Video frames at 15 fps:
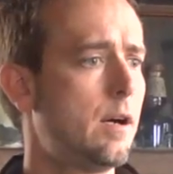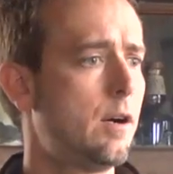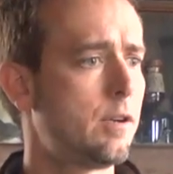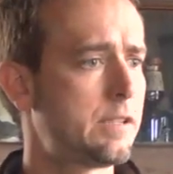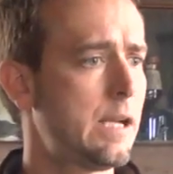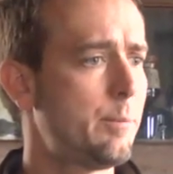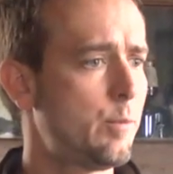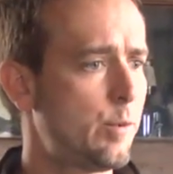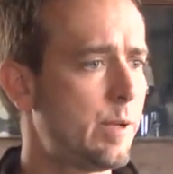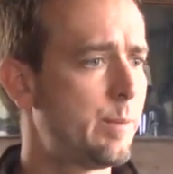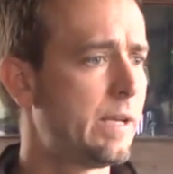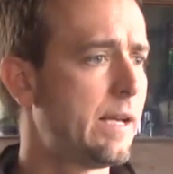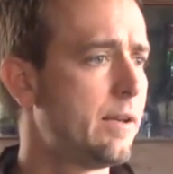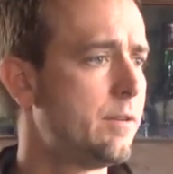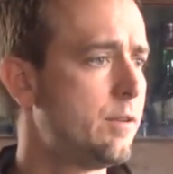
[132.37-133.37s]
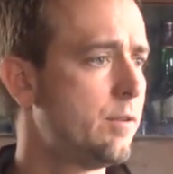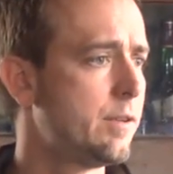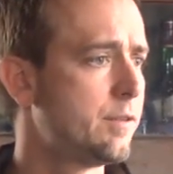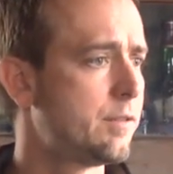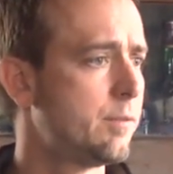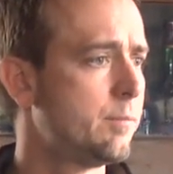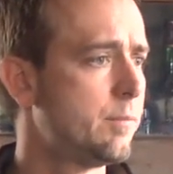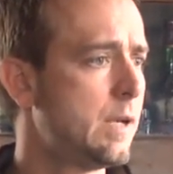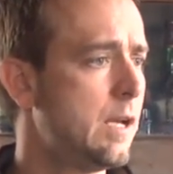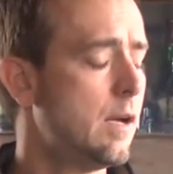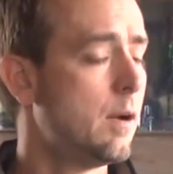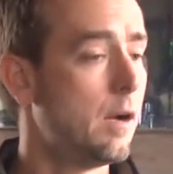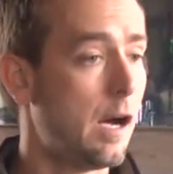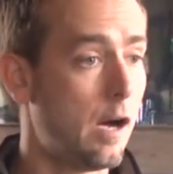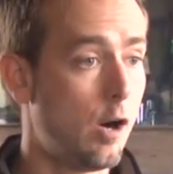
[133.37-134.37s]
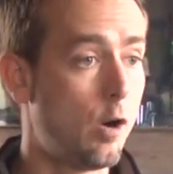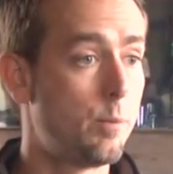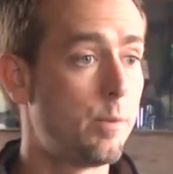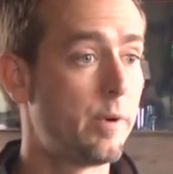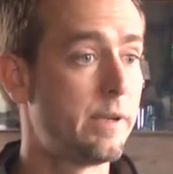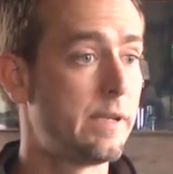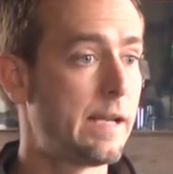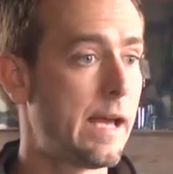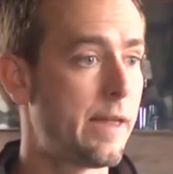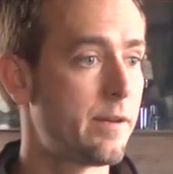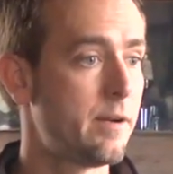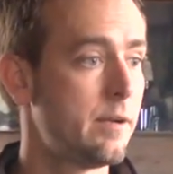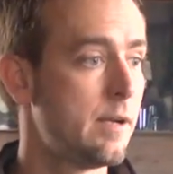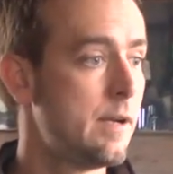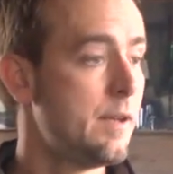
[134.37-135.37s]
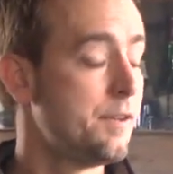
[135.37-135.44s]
hooked up and we began doing some home brewing together,